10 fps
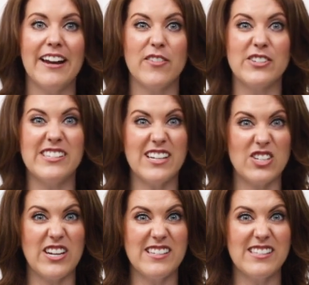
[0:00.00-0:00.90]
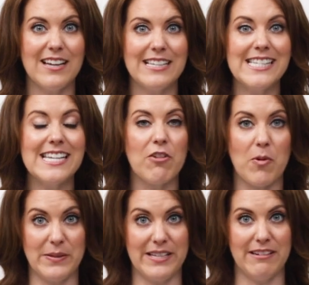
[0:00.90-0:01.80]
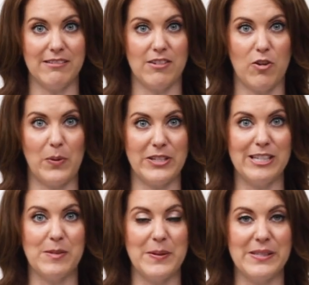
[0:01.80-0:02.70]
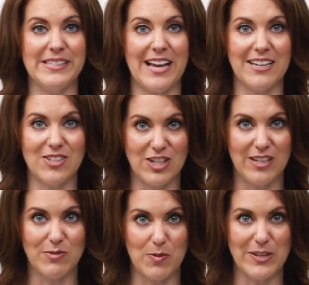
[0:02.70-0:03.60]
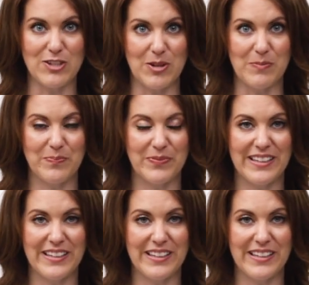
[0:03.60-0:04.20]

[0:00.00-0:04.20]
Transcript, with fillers: and after six years, zero percent of participants had achieved remission.